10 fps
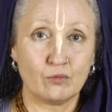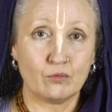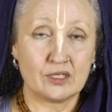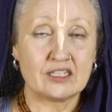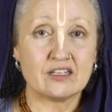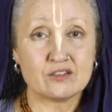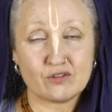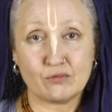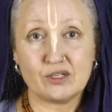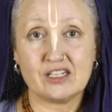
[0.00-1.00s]
witness
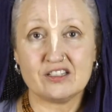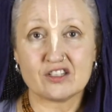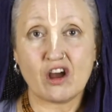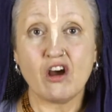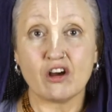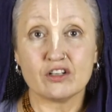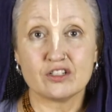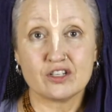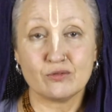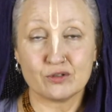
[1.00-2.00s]
from within his
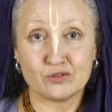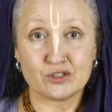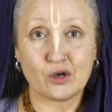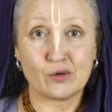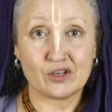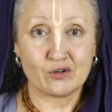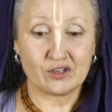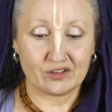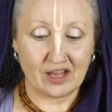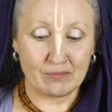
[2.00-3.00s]
heart what was going on
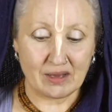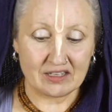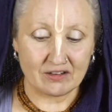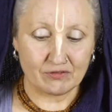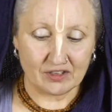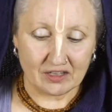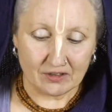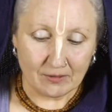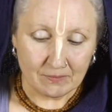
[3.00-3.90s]
in that battlefield.